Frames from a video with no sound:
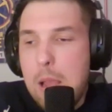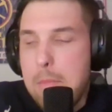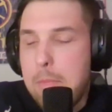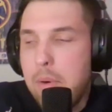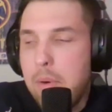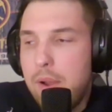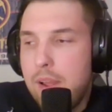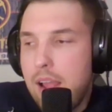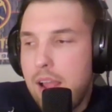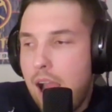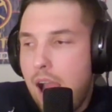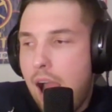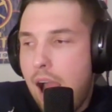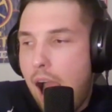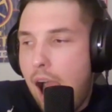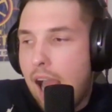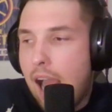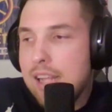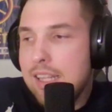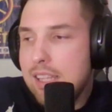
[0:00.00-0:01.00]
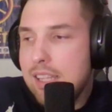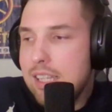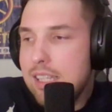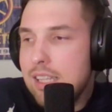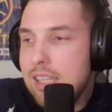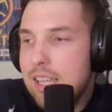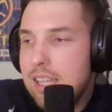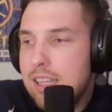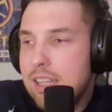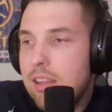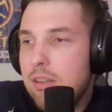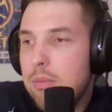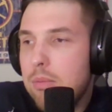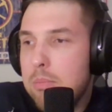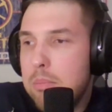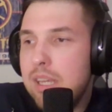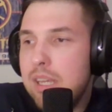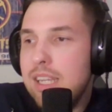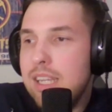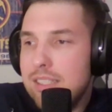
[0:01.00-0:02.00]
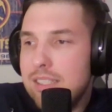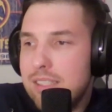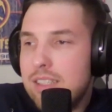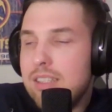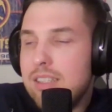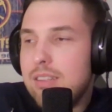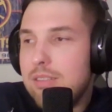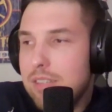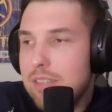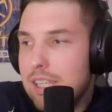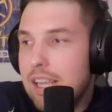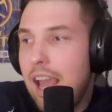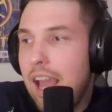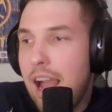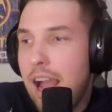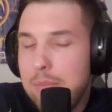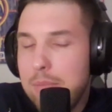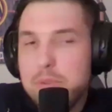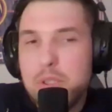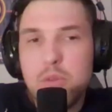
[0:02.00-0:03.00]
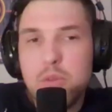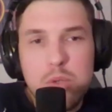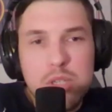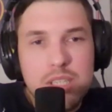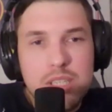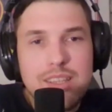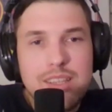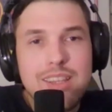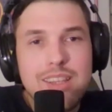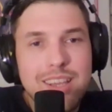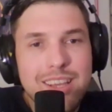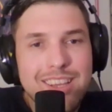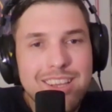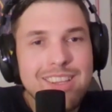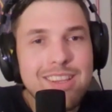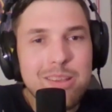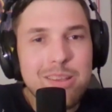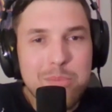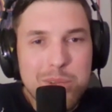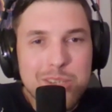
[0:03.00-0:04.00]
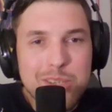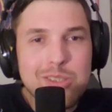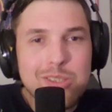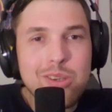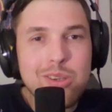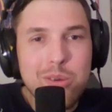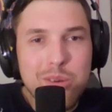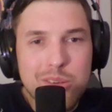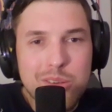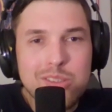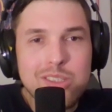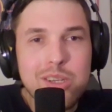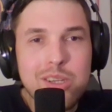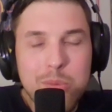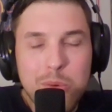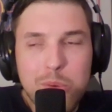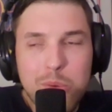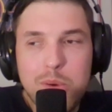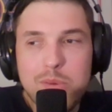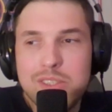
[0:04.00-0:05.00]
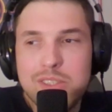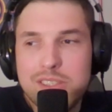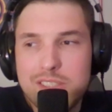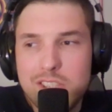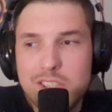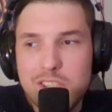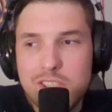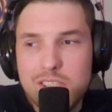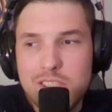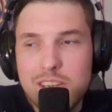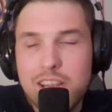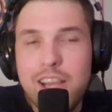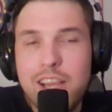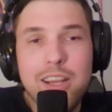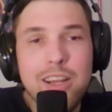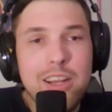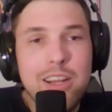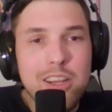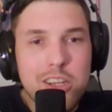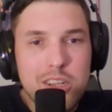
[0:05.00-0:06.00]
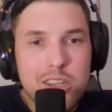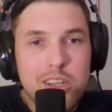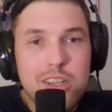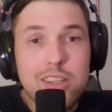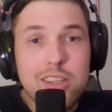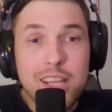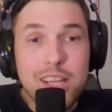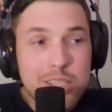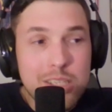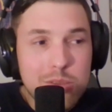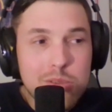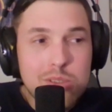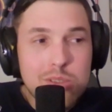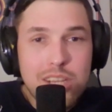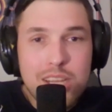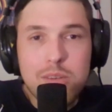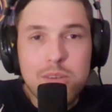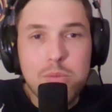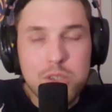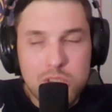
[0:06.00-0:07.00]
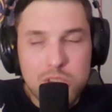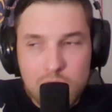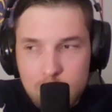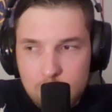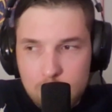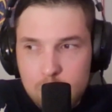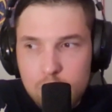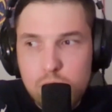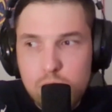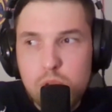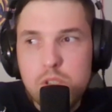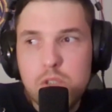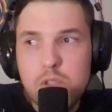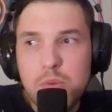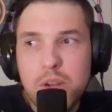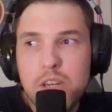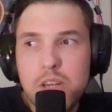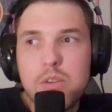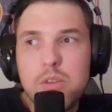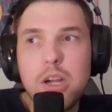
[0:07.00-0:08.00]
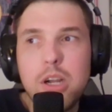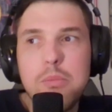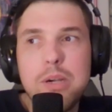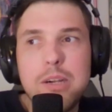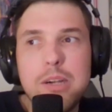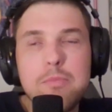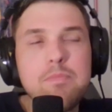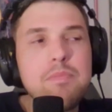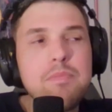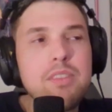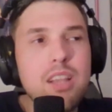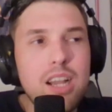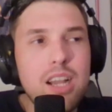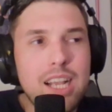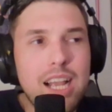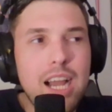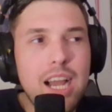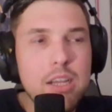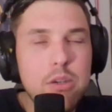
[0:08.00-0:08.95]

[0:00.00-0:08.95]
But I think that the biggest gaps with the Minnesota Timberwolves is just, like you said, we saw the real Julius Randle come out, a guy